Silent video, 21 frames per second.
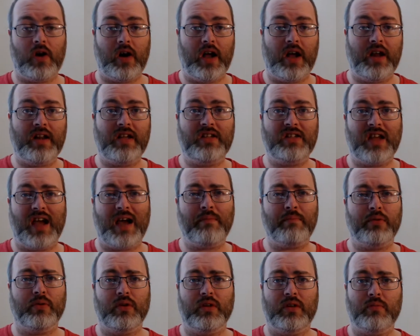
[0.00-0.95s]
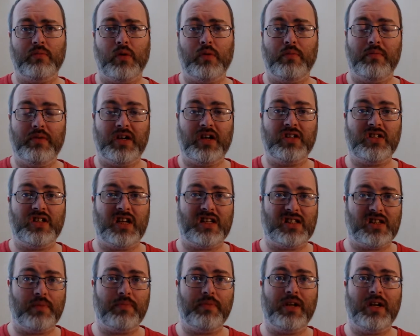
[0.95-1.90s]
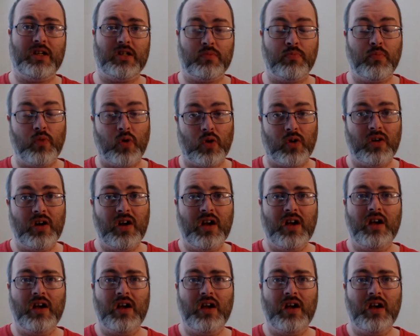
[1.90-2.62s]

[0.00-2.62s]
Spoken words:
an example at the moment, because that's something that's more